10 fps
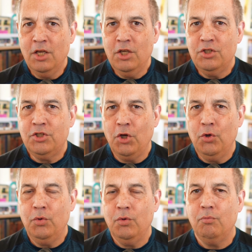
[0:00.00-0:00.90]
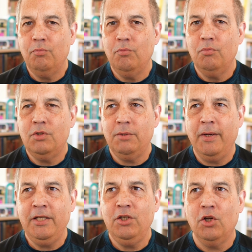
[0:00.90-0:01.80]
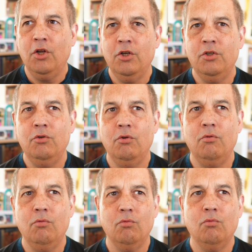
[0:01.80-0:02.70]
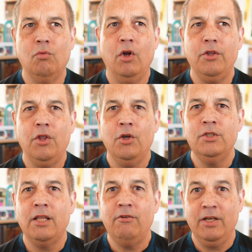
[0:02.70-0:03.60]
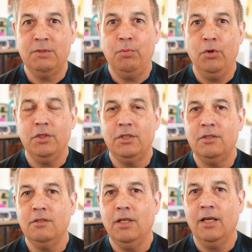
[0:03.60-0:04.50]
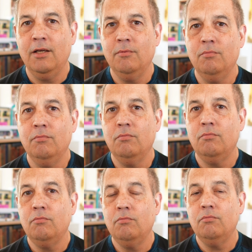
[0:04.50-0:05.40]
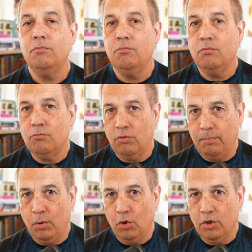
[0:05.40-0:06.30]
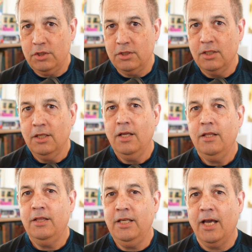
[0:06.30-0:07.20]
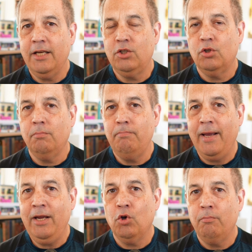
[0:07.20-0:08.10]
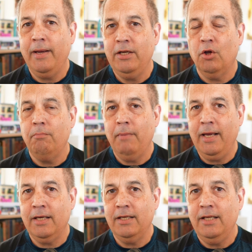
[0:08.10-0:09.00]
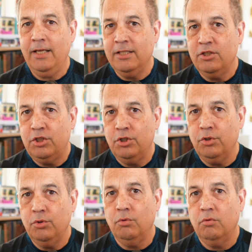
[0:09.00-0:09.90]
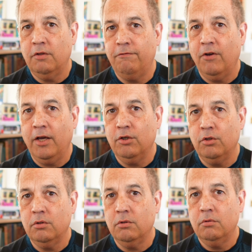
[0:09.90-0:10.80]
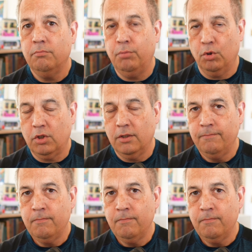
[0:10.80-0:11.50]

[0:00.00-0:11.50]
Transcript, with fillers: So, depending on what those other experts um, report, the article may or may not make it into the final book.